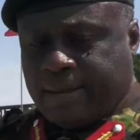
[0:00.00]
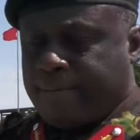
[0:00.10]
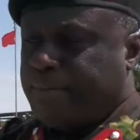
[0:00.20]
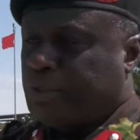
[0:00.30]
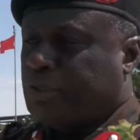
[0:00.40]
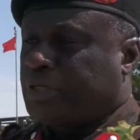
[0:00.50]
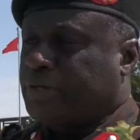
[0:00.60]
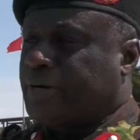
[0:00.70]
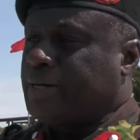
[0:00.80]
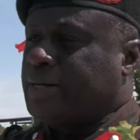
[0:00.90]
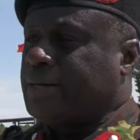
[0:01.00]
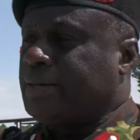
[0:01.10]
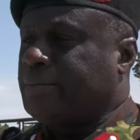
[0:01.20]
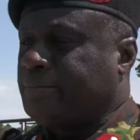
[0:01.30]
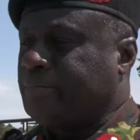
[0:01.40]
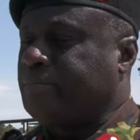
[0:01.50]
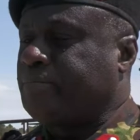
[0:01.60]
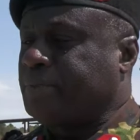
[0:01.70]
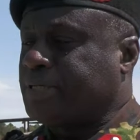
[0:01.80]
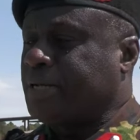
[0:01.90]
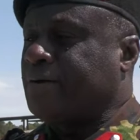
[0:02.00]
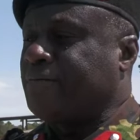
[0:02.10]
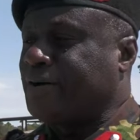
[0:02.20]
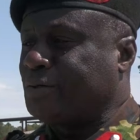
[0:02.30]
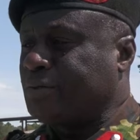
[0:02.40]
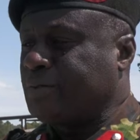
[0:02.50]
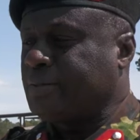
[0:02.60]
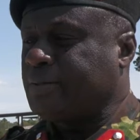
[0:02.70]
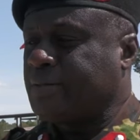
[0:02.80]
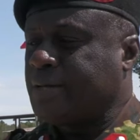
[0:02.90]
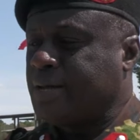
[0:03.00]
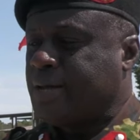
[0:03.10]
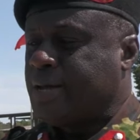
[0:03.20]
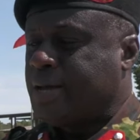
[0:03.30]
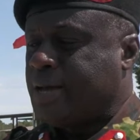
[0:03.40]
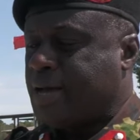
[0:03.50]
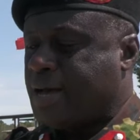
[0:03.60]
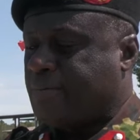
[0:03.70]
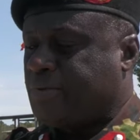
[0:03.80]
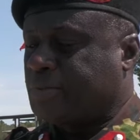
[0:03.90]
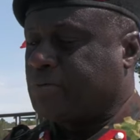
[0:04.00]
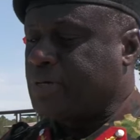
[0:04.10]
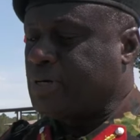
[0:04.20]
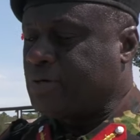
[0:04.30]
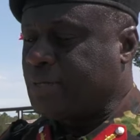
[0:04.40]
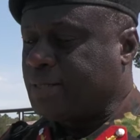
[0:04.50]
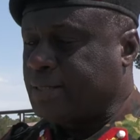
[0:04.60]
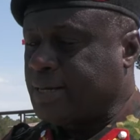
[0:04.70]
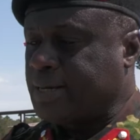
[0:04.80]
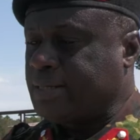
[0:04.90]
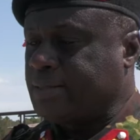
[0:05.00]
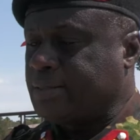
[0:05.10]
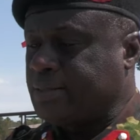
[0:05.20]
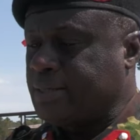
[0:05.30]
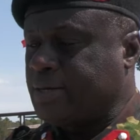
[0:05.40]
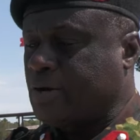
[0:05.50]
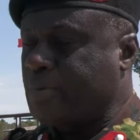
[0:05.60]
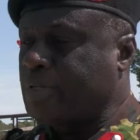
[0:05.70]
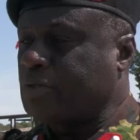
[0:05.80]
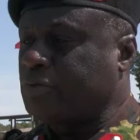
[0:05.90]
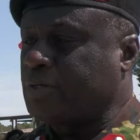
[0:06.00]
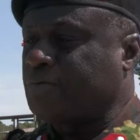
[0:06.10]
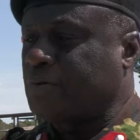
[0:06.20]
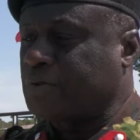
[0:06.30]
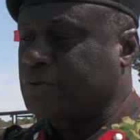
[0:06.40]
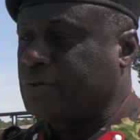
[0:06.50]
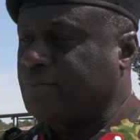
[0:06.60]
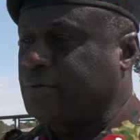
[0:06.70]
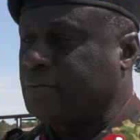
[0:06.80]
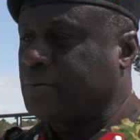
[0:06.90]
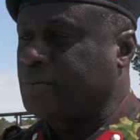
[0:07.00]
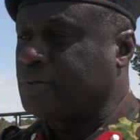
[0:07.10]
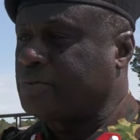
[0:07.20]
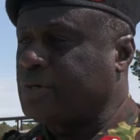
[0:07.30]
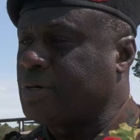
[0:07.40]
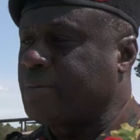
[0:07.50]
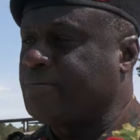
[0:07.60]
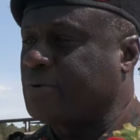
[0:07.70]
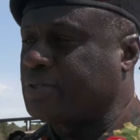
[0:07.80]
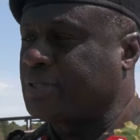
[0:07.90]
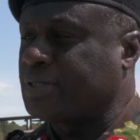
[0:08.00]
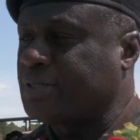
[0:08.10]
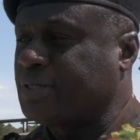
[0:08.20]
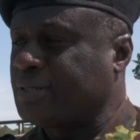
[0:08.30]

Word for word: Major General uh, Michalabon, I'm from Australia, and uh, the Commander Joint Force of the Republic of Australia Forces.